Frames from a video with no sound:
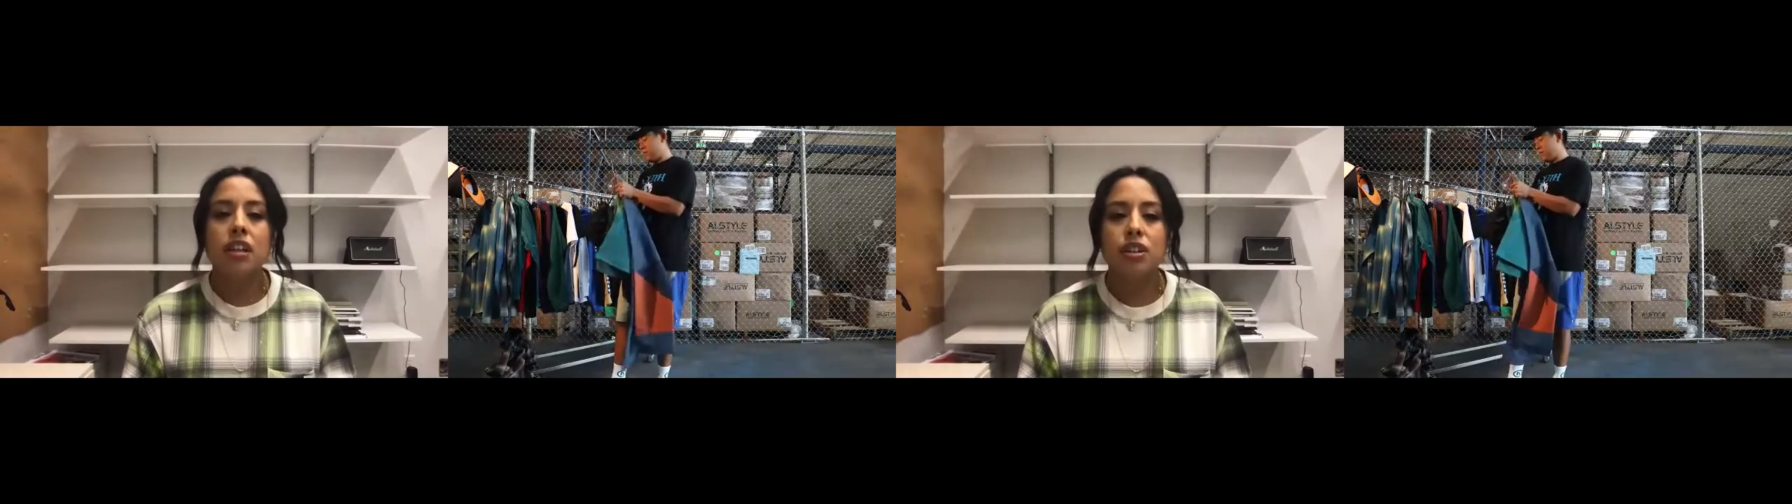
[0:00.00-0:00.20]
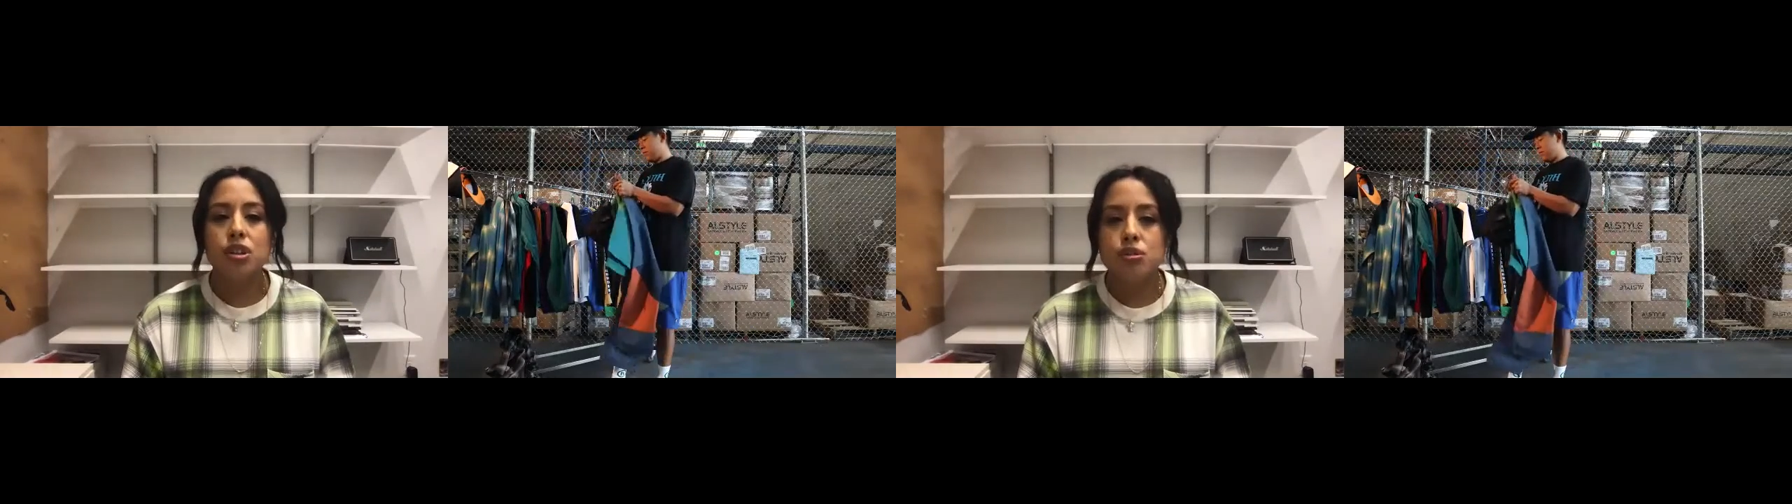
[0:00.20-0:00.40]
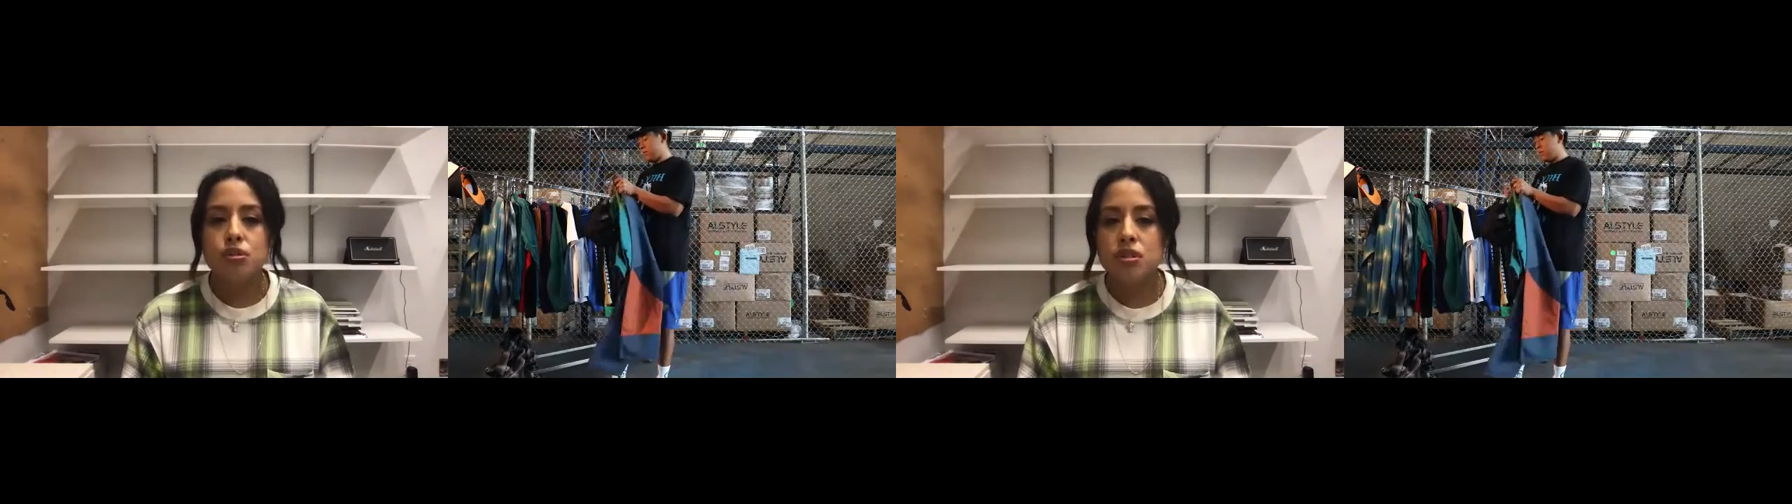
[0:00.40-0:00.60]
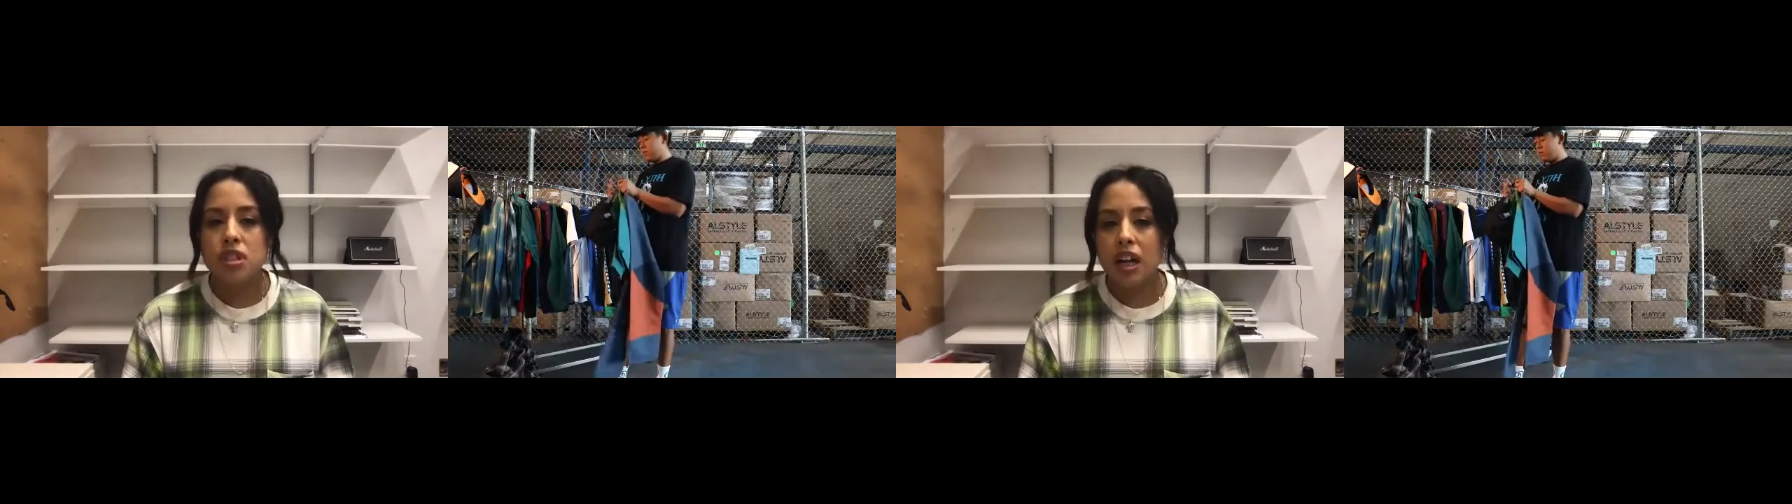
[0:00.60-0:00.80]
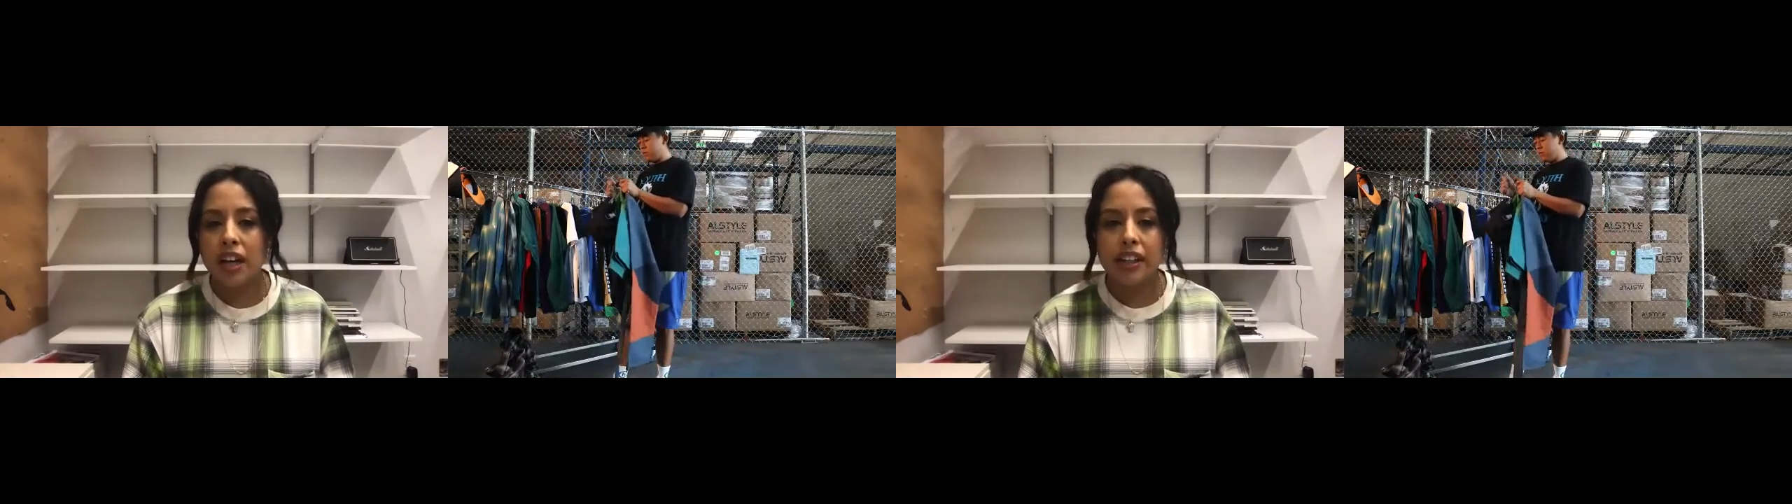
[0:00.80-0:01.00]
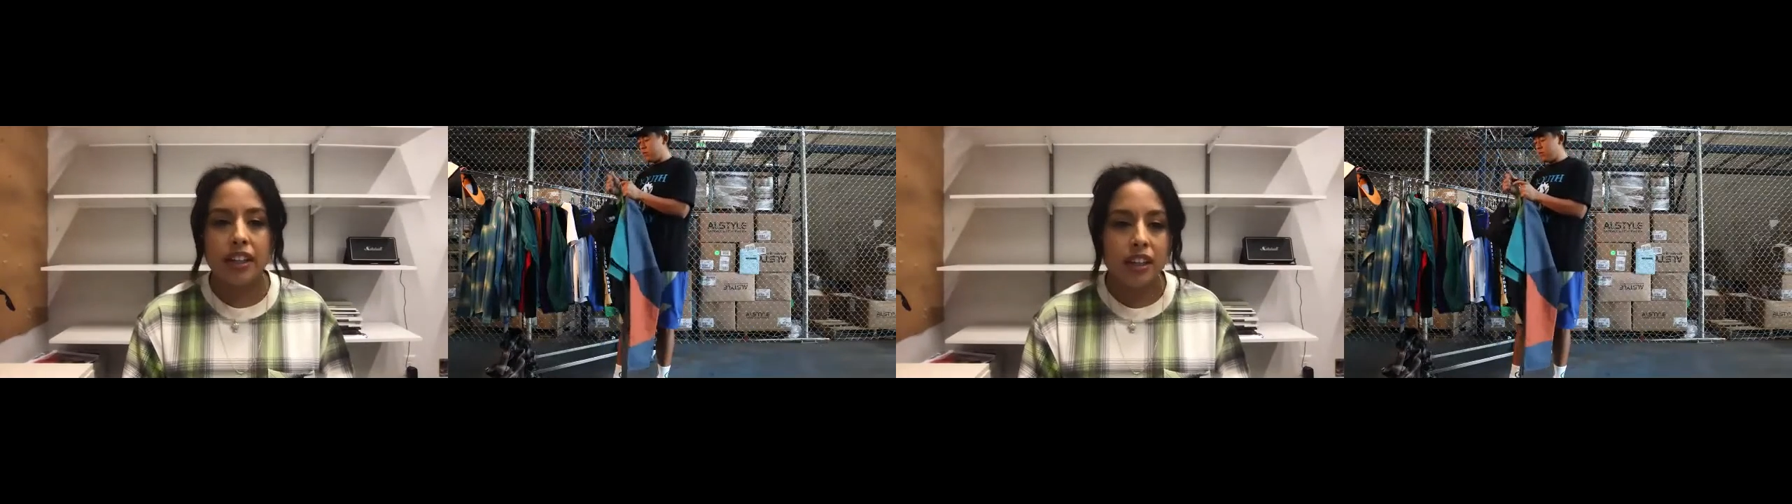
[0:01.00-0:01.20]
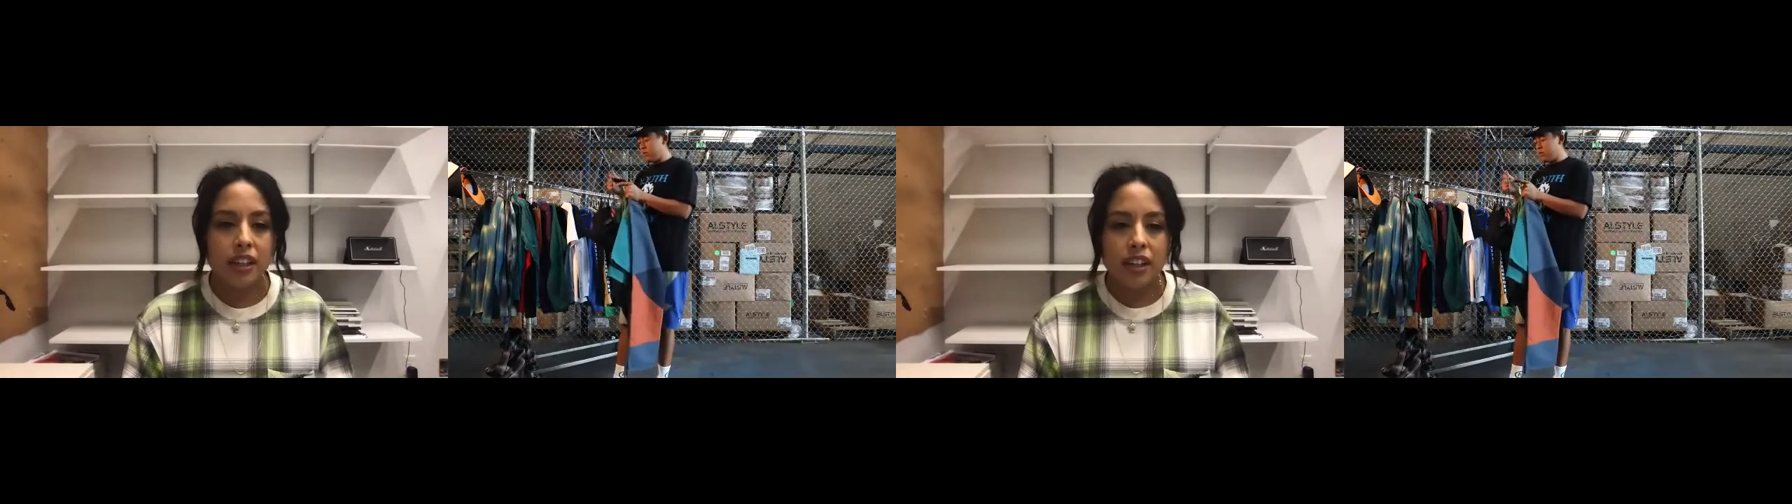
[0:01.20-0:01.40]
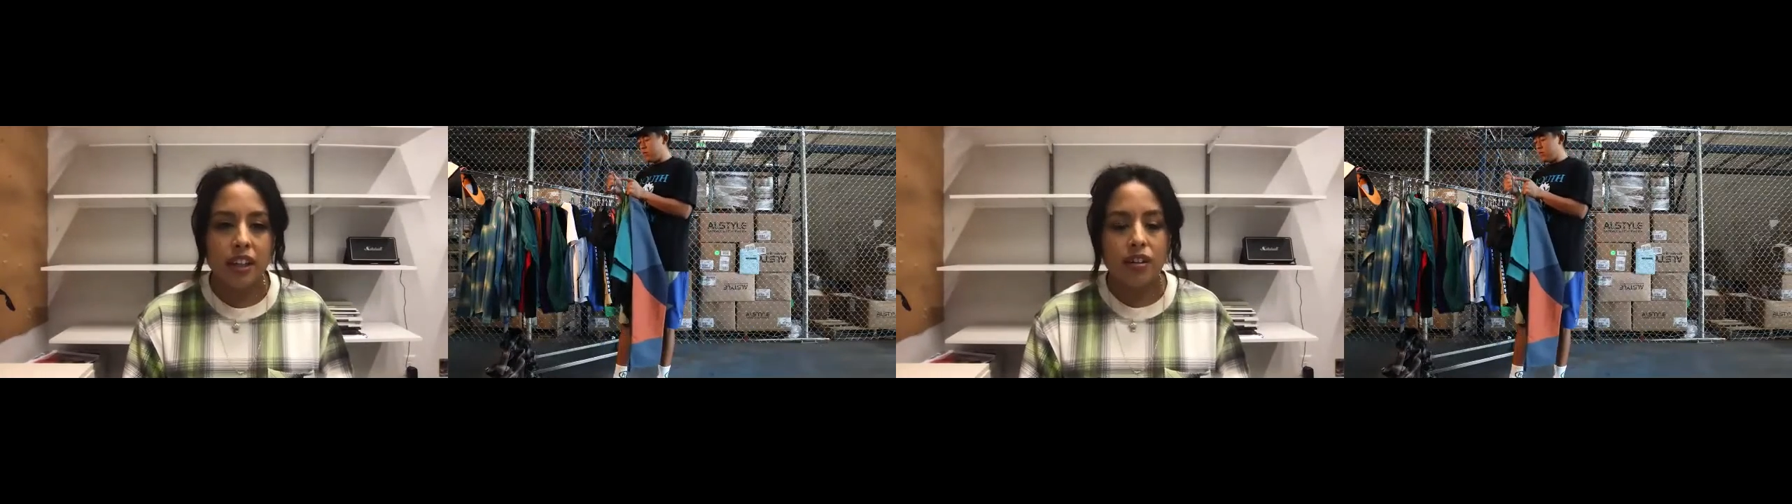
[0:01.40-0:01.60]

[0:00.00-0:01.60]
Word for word: use, hiking